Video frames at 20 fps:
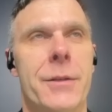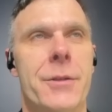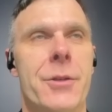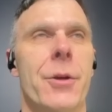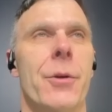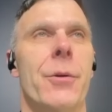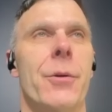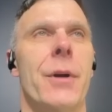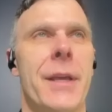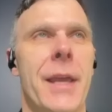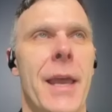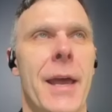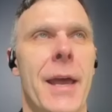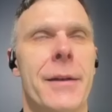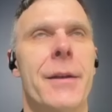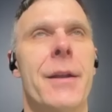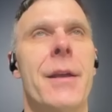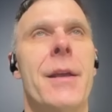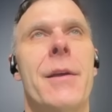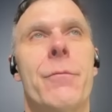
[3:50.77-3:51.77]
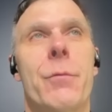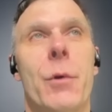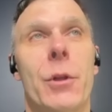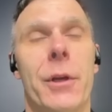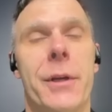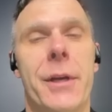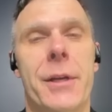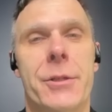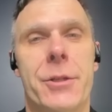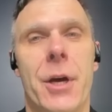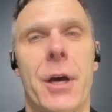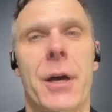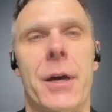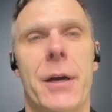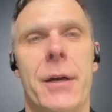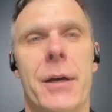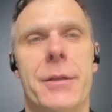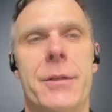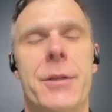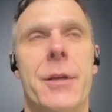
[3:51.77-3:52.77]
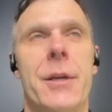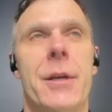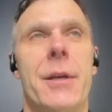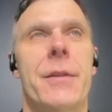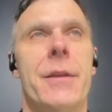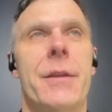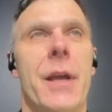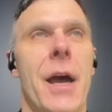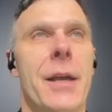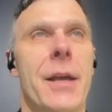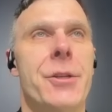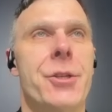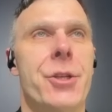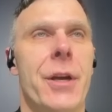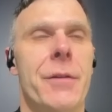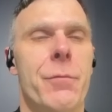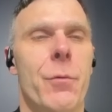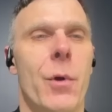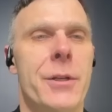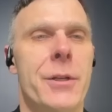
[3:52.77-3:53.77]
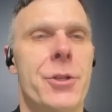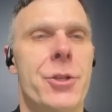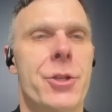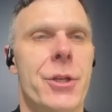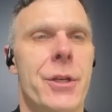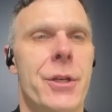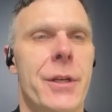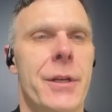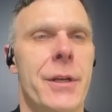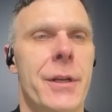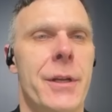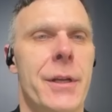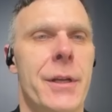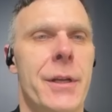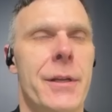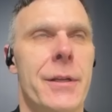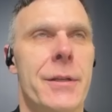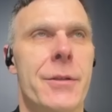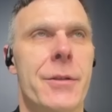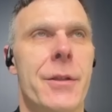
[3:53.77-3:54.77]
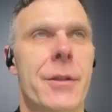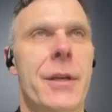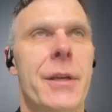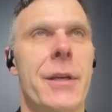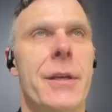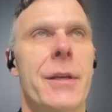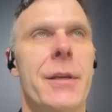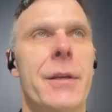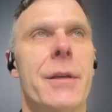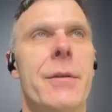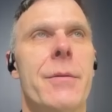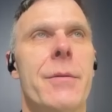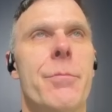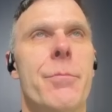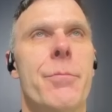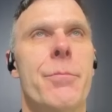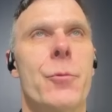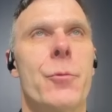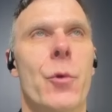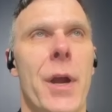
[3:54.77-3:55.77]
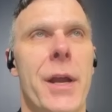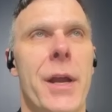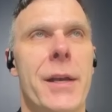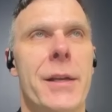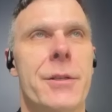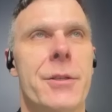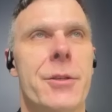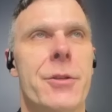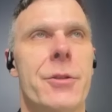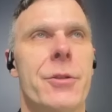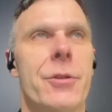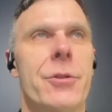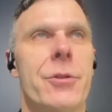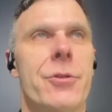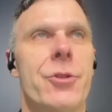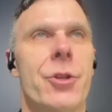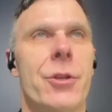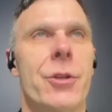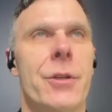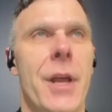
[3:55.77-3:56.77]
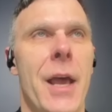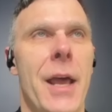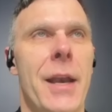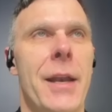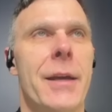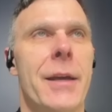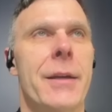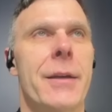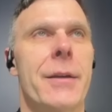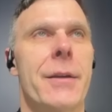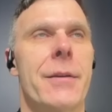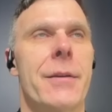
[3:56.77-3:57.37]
So again, we look at dogs, the IGF-1 gene is the greatest genetic